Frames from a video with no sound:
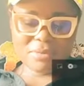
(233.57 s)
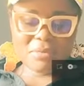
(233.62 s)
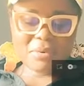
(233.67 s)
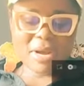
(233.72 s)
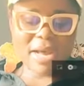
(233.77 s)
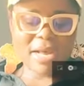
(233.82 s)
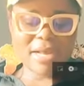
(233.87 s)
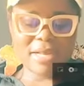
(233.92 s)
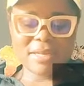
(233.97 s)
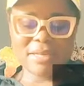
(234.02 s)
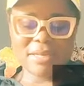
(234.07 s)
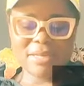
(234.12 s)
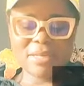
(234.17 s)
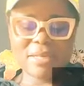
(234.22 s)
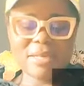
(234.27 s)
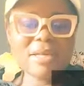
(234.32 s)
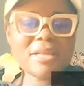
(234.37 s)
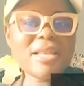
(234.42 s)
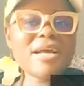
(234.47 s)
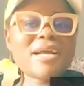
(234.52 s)
Wow,
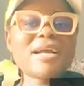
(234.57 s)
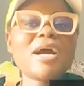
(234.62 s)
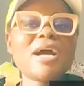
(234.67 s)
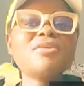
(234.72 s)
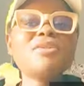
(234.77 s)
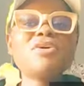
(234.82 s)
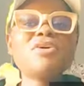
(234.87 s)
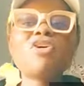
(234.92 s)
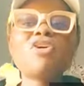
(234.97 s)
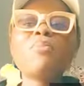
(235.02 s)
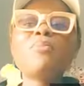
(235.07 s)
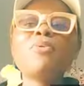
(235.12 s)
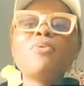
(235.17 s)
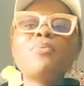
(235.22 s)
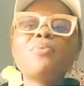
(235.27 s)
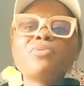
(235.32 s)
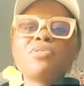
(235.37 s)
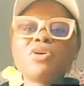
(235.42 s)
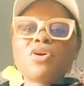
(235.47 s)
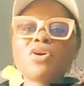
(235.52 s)
like how they come
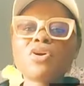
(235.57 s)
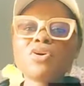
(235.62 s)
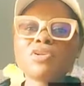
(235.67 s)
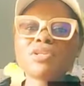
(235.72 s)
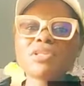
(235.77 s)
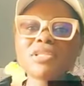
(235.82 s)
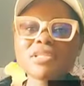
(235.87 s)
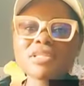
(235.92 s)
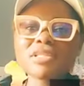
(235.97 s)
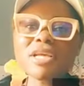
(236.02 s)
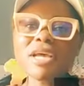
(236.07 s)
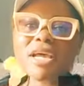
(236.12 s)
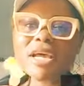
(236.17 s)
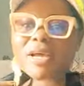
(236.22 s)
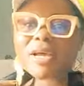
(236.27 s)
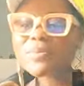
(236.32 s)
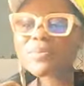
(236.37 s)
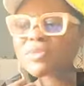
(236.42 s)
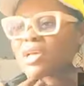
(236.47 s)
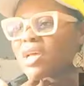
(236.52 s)
up with the
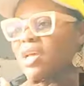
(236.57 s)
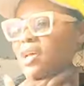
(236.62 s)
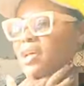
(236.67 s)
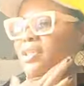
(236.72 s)
concept,